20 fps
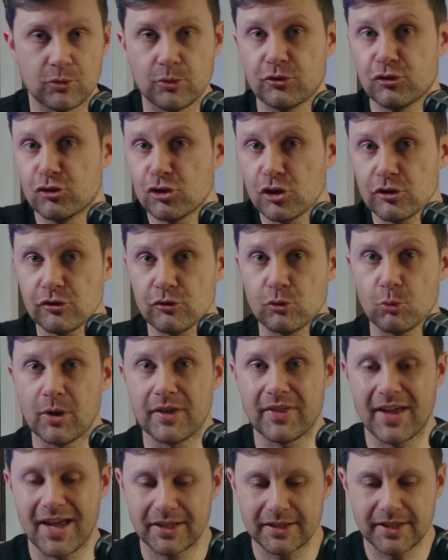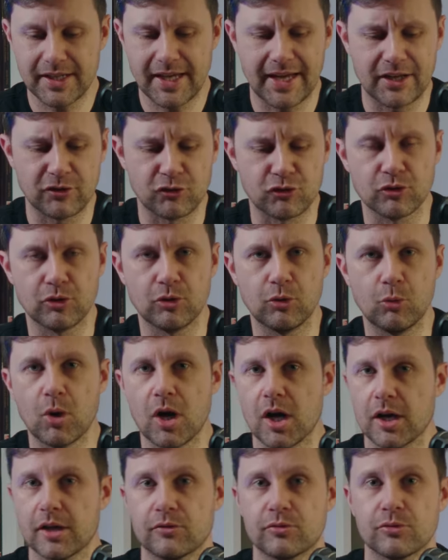So it starts with Ellie and Joel
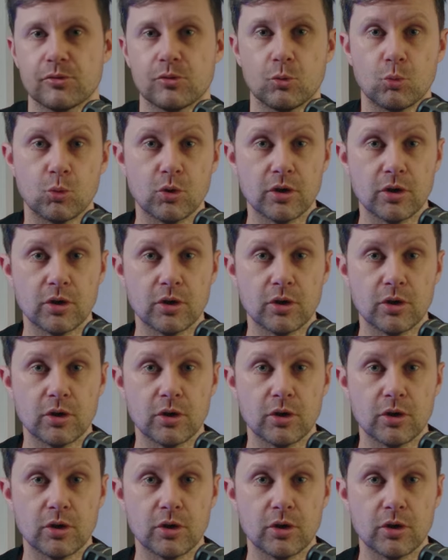walking through the